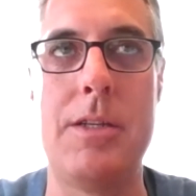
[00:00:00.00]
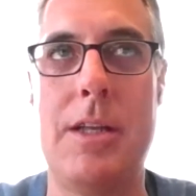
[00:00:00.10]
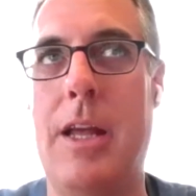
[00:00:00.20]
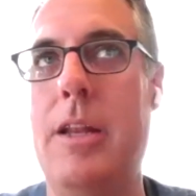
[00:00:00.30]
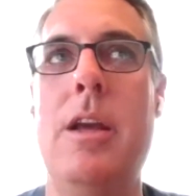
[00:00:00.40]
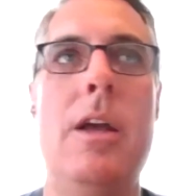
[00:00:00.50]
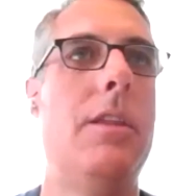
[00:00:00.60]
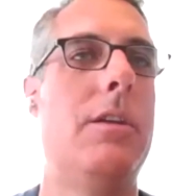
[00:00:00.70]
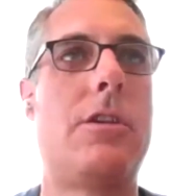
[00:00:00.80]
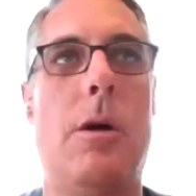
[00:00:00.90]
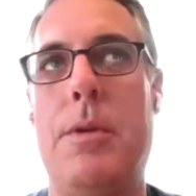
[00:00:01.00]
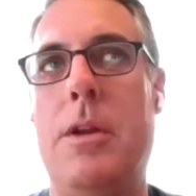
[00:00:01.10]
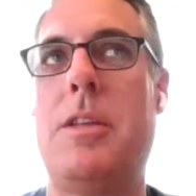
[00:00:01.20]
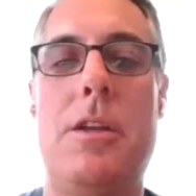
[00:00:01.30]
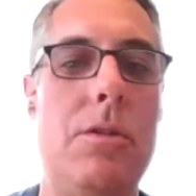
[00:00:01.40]
And then there's
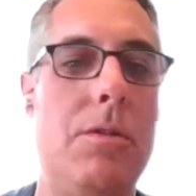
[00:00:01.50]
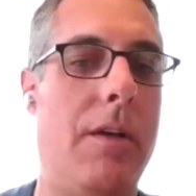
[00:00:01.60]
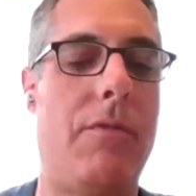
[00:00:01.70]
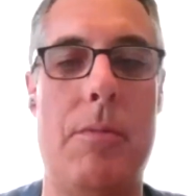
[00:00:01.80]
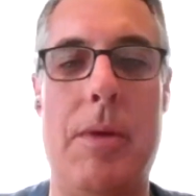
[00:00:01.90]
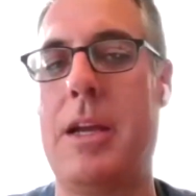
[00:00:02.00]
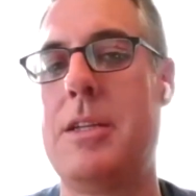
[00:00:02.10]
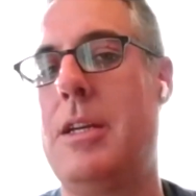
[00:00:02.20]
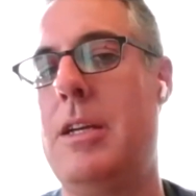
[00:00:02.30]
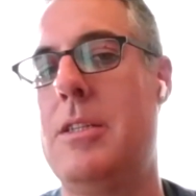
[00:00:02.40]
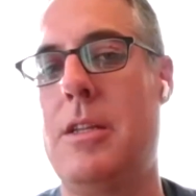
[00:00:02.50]
companies that do that for magazines,